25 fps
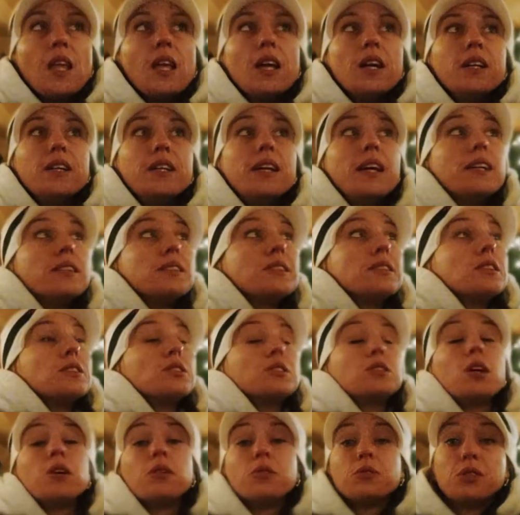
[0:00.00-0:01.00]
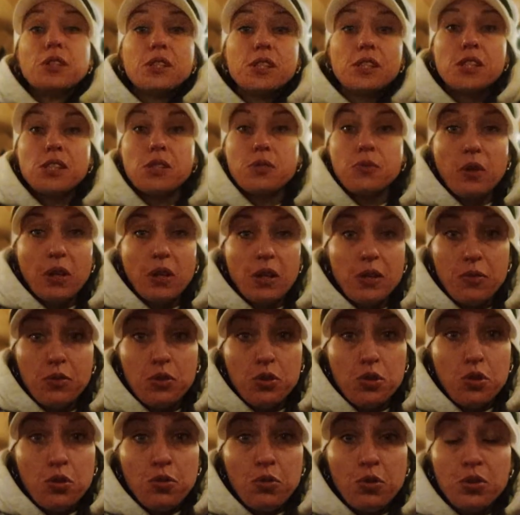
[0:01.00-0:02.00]
yes so this is what i was
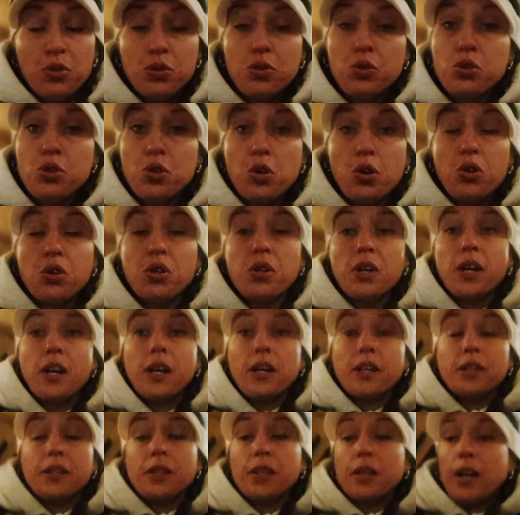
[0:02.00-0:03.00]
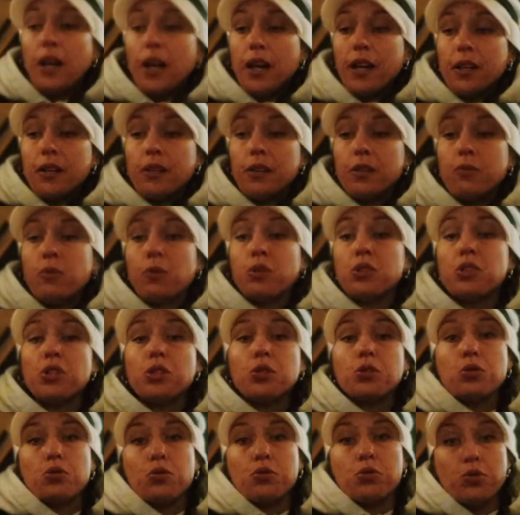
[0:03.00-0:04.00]
going to talk and i wanted
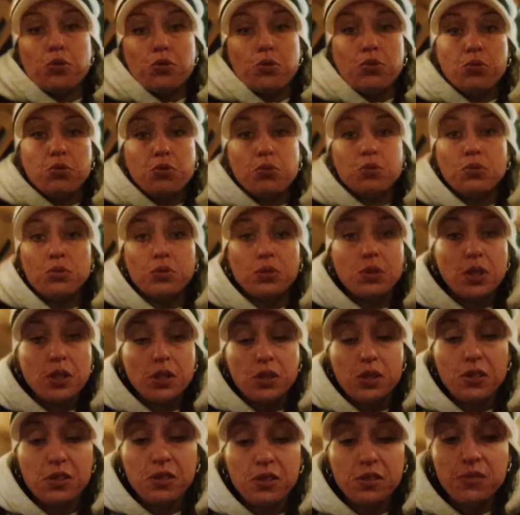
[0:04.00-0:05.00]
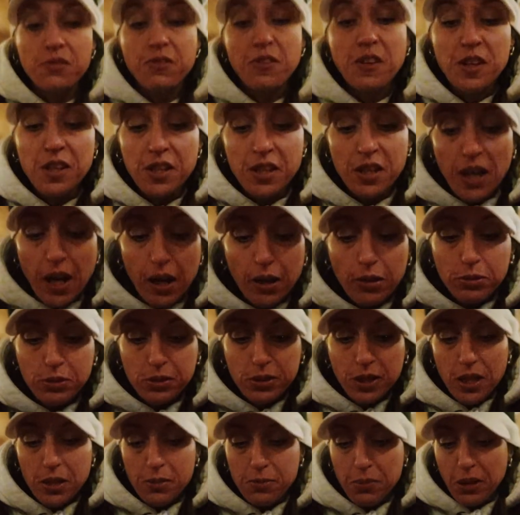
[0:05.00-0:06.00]
to do this thing
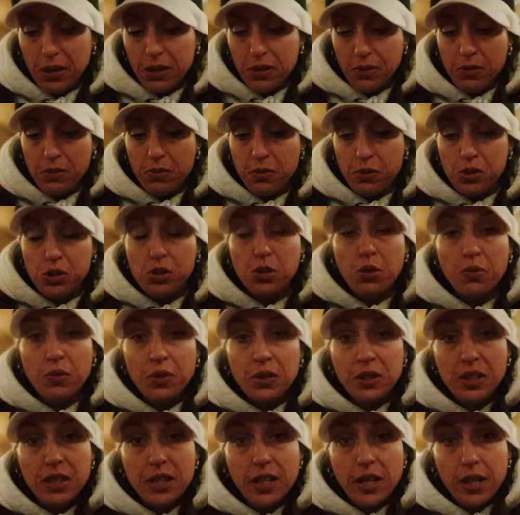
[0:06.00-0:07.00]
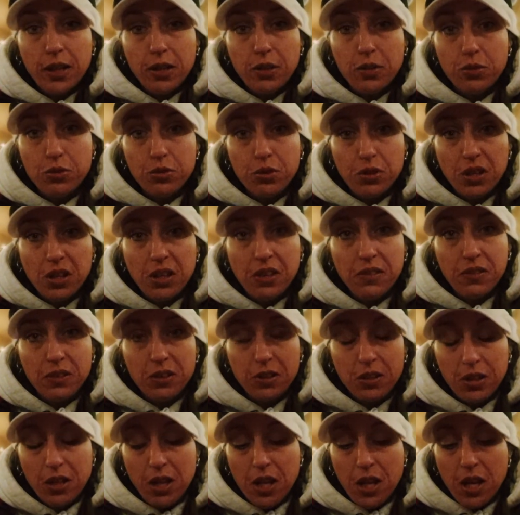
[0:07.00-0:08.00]
outside but it was so windy that i couldn't
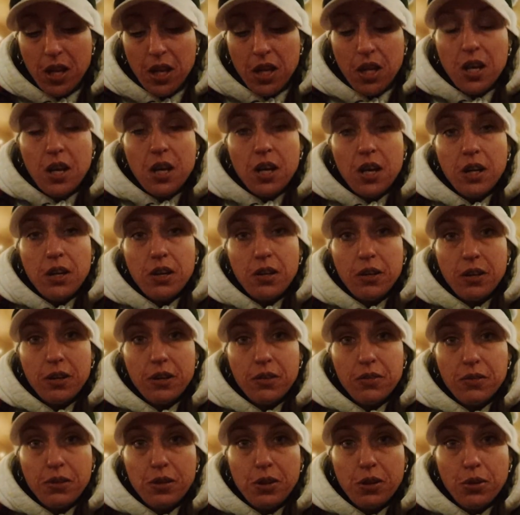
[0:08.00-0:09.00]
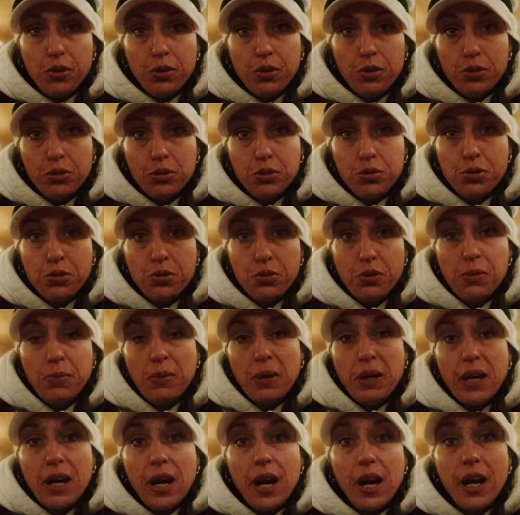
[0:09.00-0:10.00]
even uh, record during
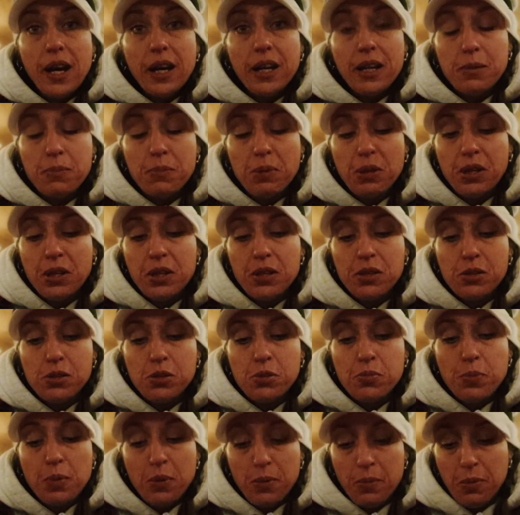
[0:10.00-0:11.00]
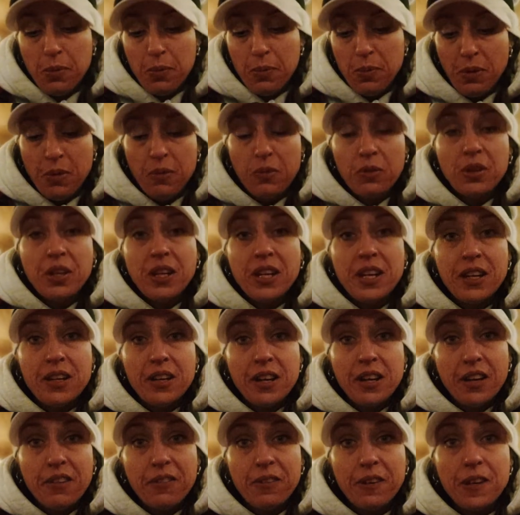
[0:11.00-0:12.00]
my hike because you probably won't hear
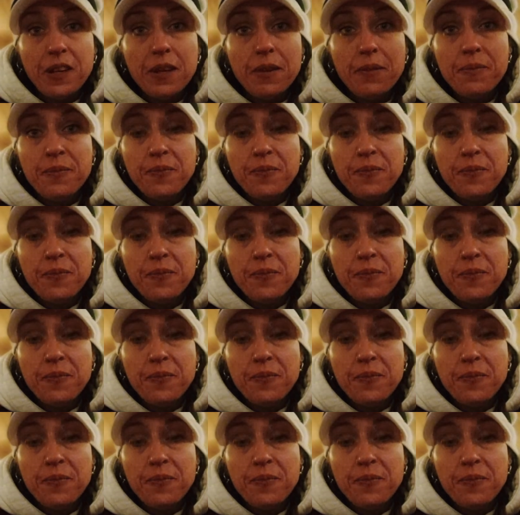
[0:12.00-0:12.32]
nothing